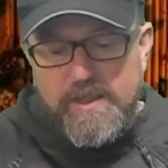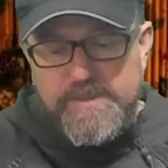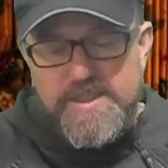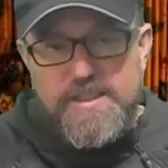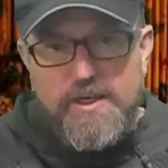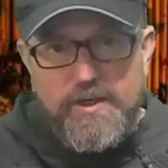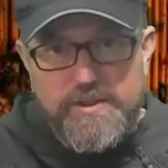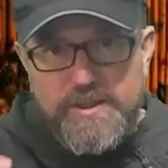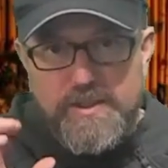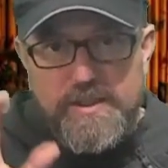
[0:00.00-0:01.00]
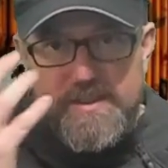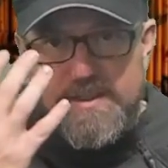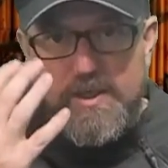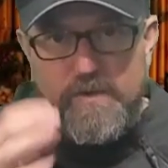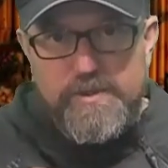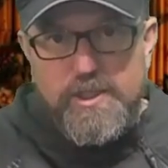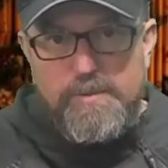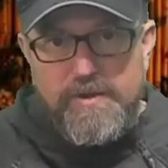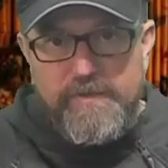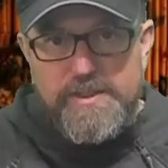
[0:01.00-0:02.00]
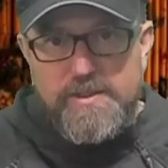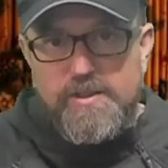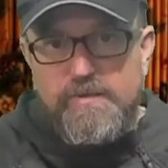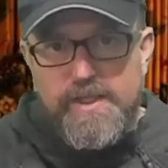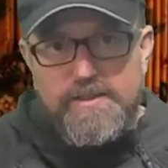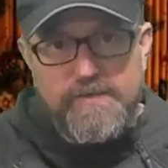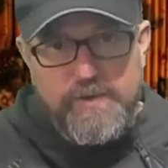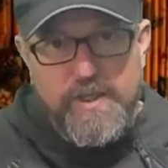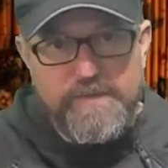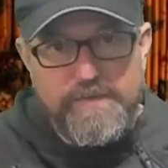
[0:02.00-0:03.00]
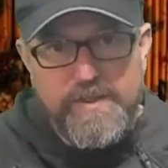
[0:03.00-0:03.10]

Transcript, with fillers: stickers that you can stick over top of the facial interface if you have